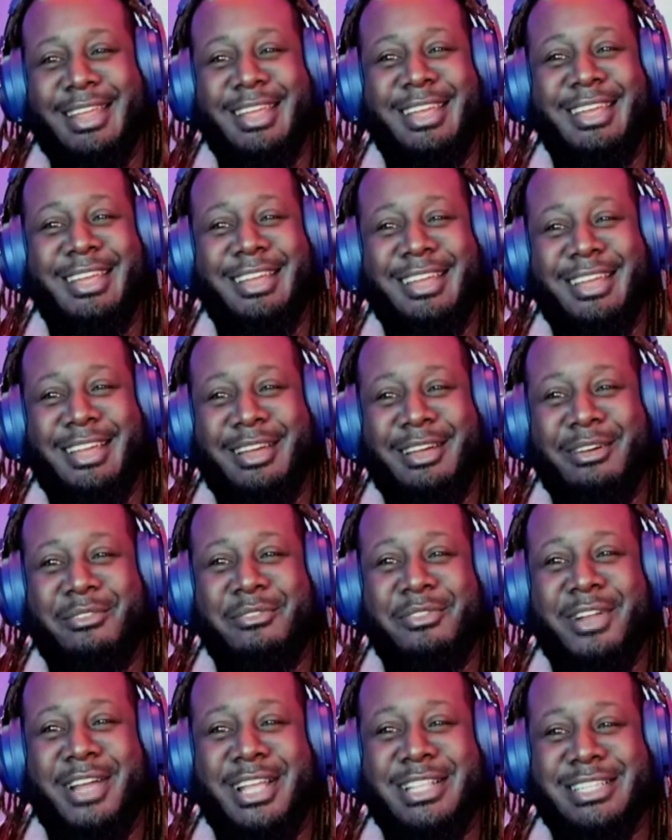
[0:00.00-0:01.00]
I'm not singing it
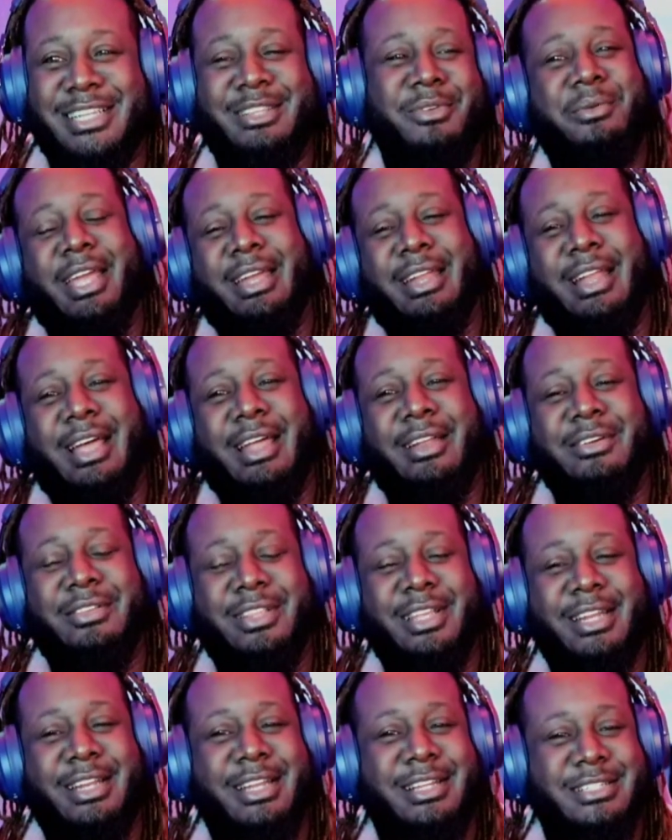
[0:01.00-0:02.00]
the regular way, and I
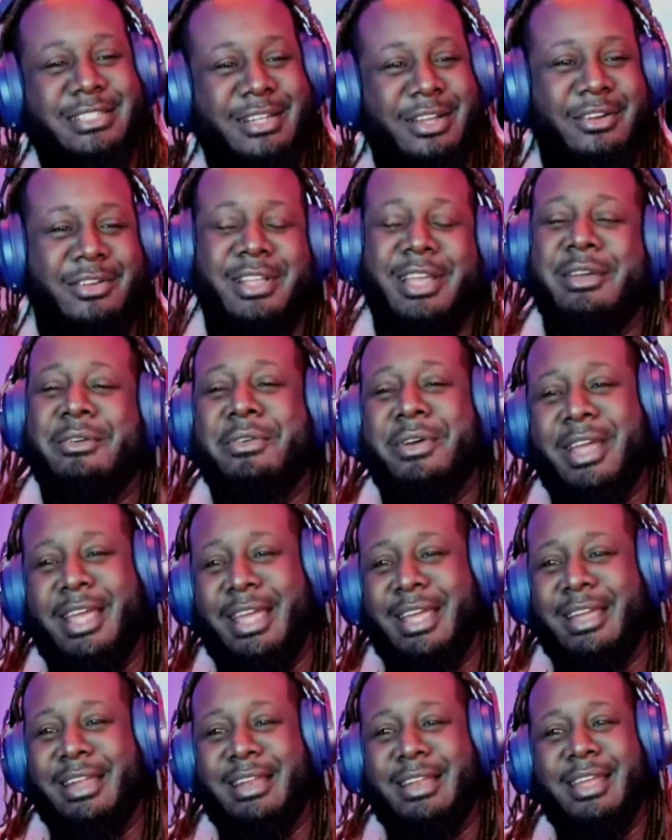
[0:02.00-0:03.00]
don't think they should go that
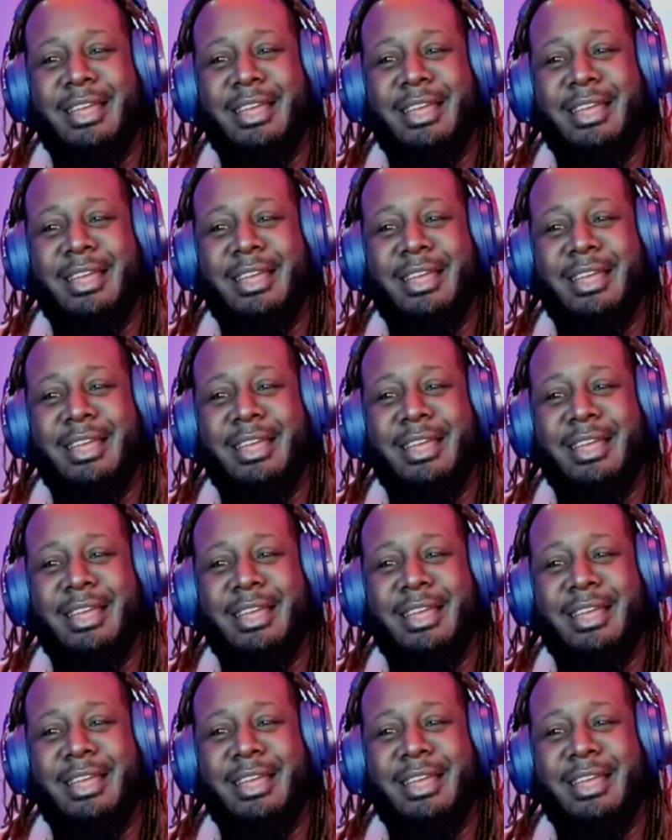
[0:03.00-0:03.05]
way.